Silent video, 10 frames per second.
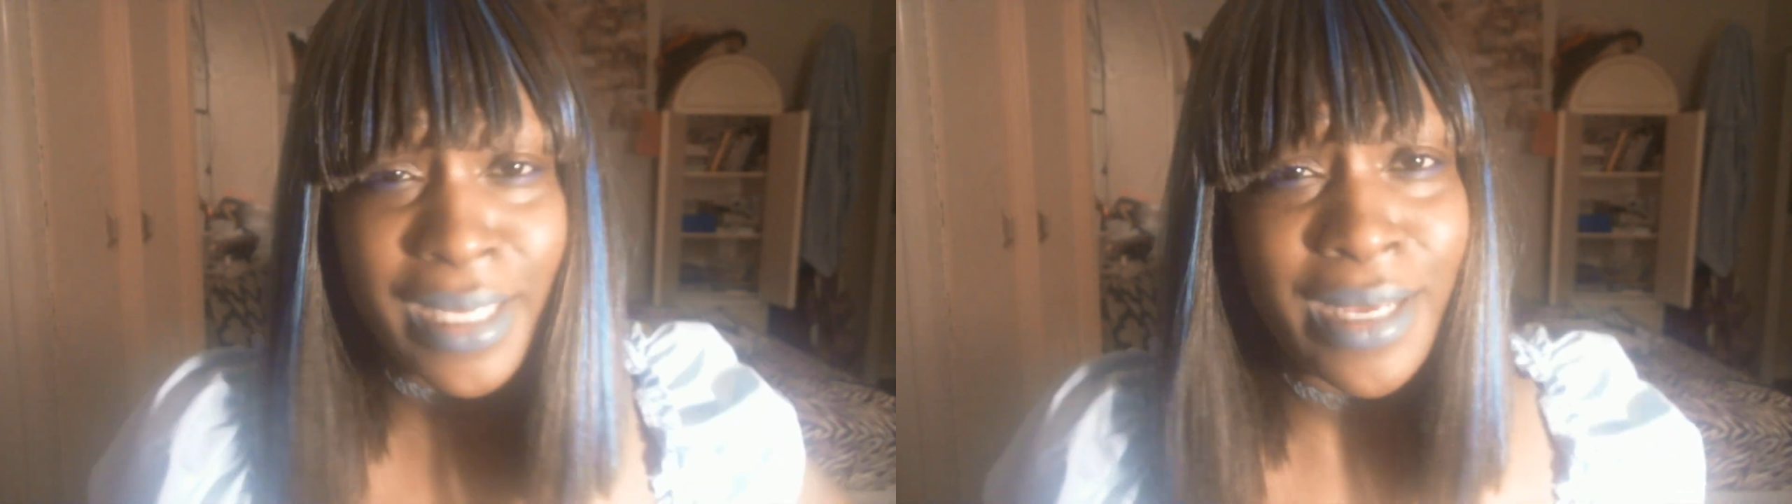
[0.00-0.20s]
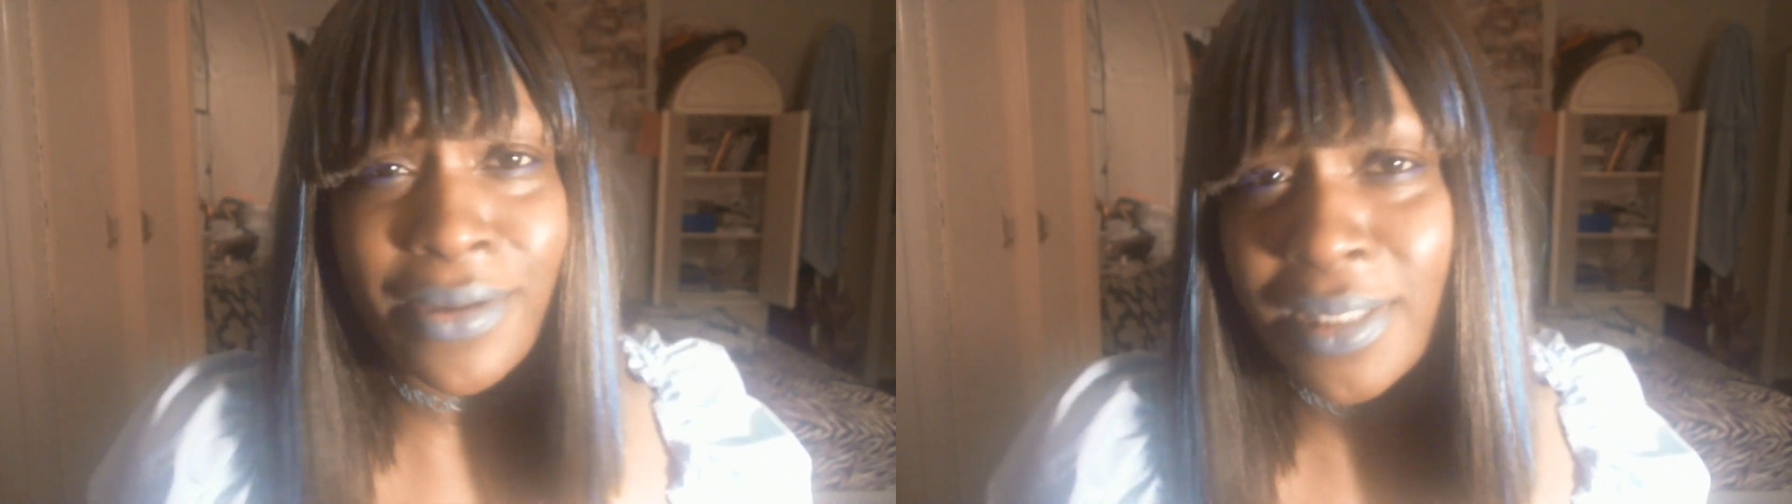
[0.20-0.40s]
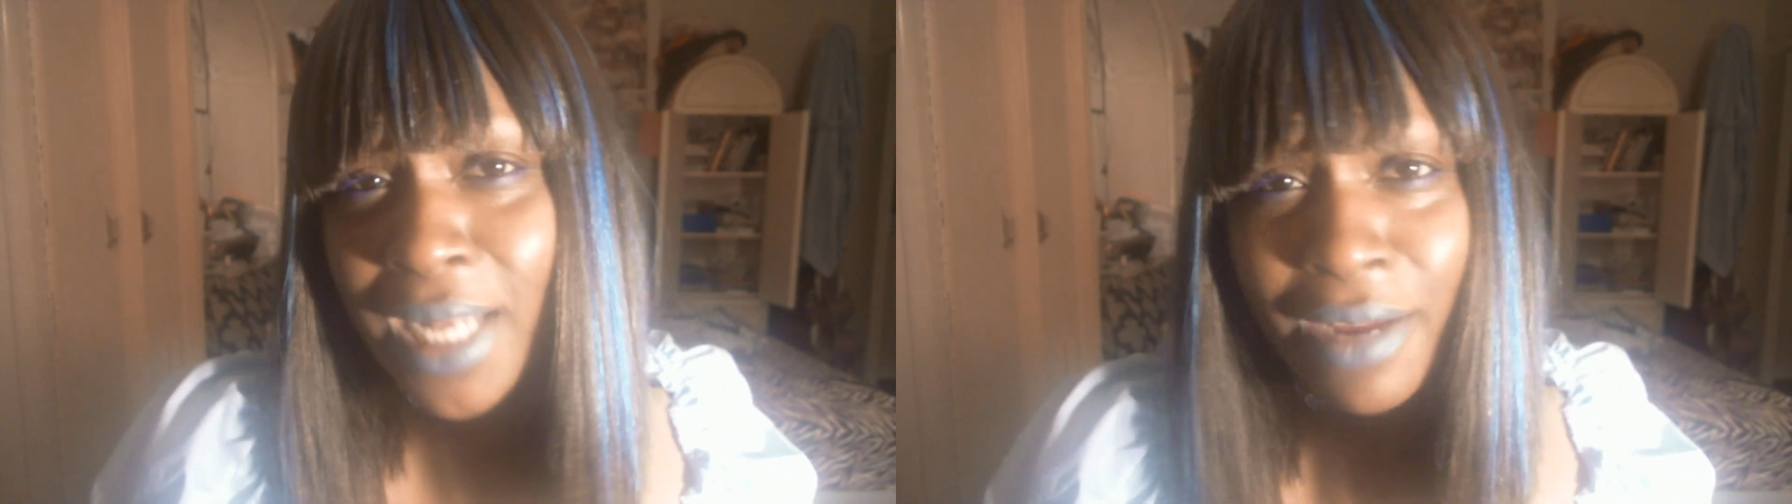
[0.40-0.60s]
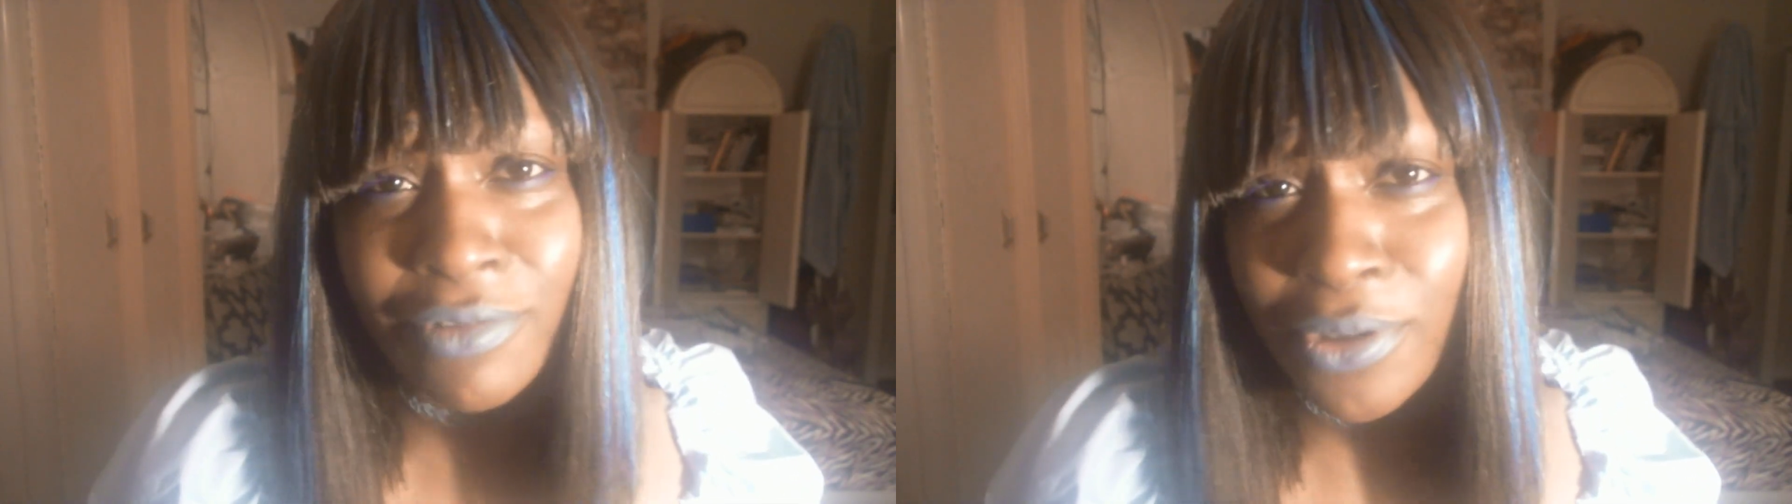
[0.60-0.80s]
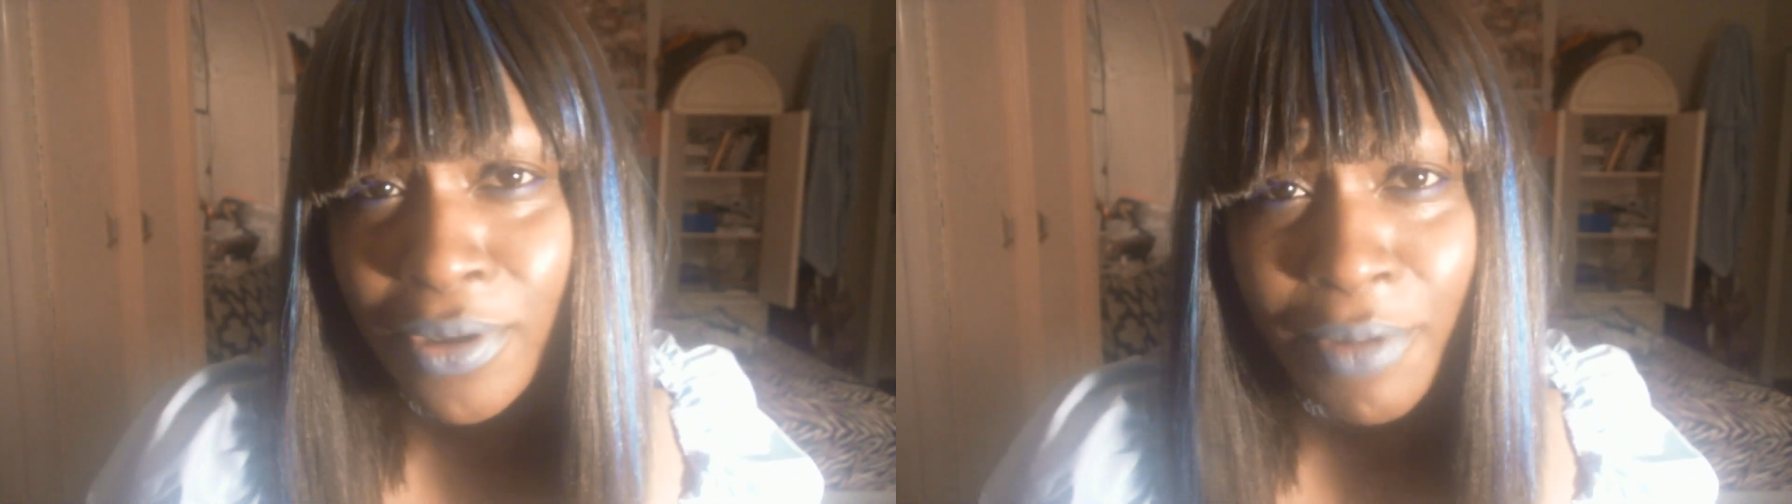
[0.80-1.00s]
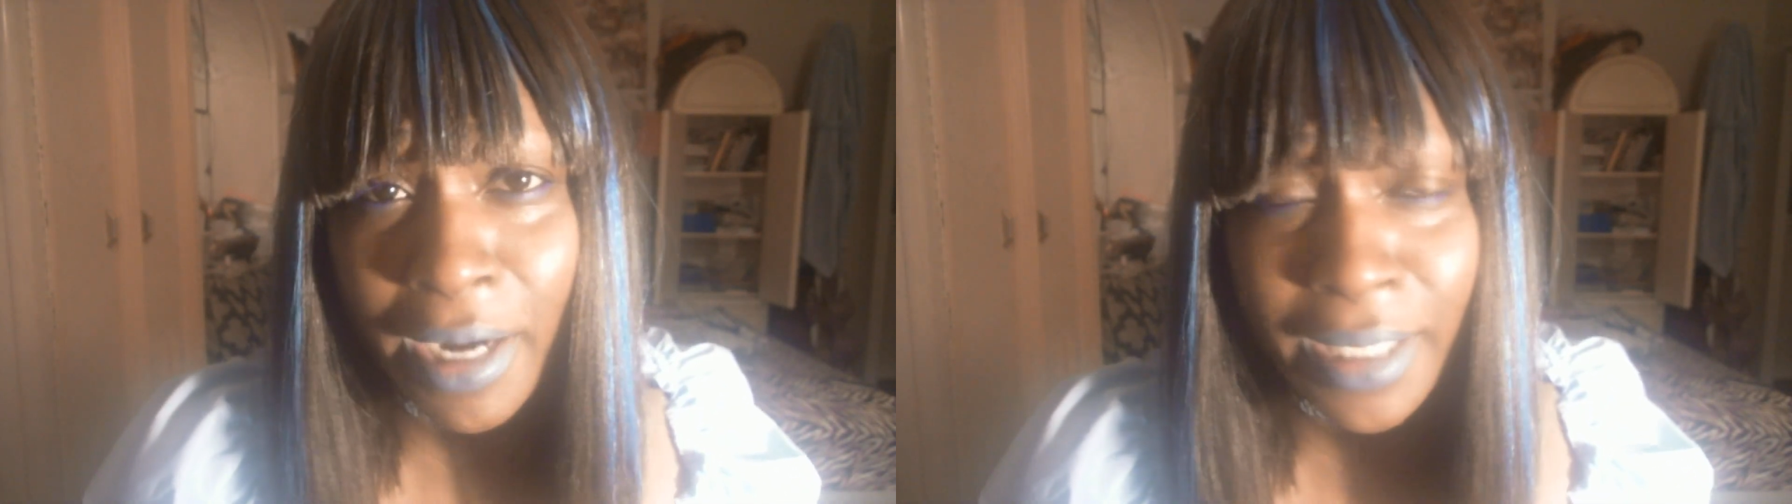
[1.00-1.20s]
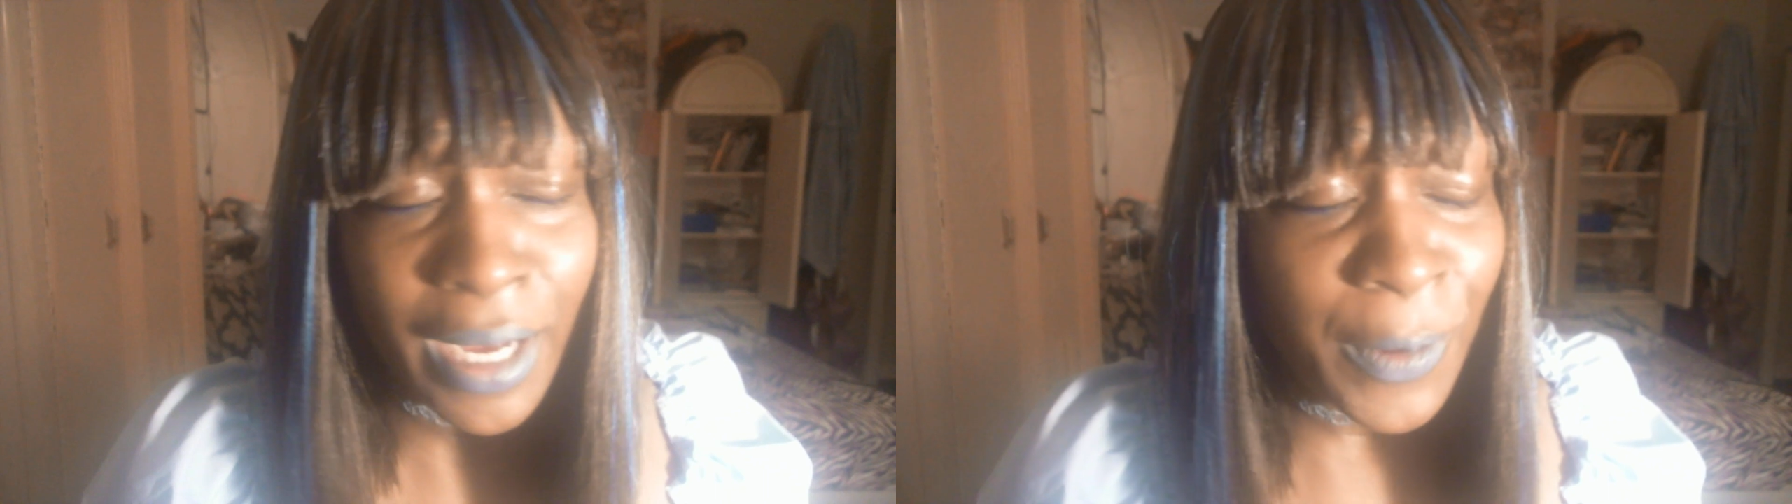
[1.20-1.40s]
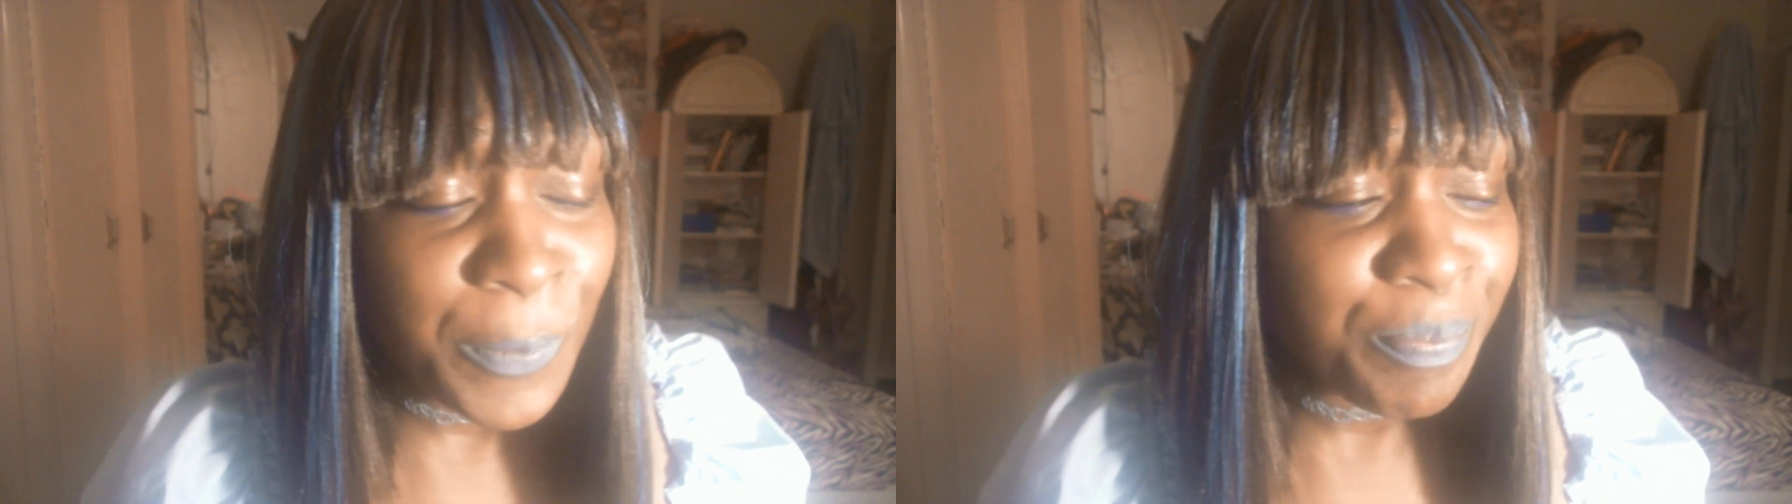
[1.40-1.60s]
hell this life doing right now.